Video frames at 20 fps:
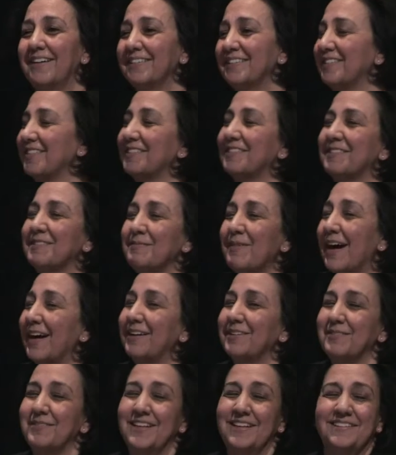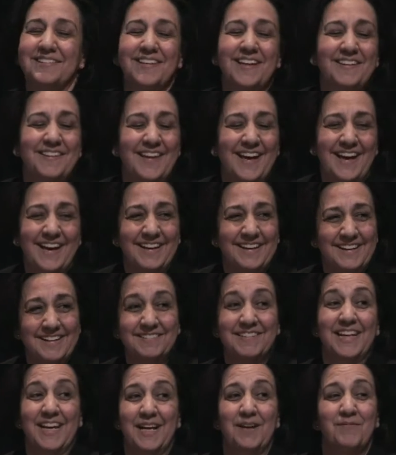Just smiled when he said that. Because
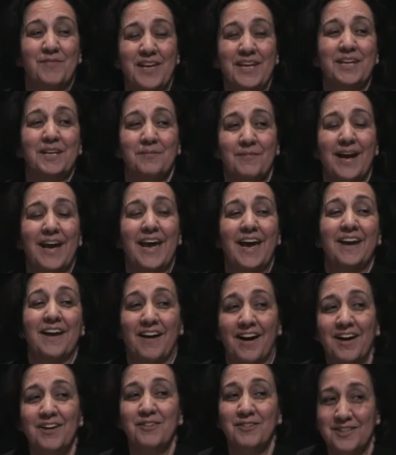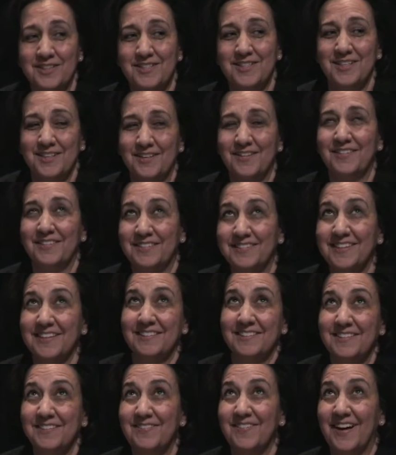again, I'm thinking in my head, 102,
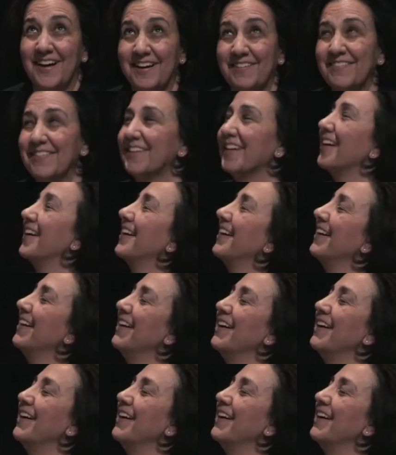65, okay.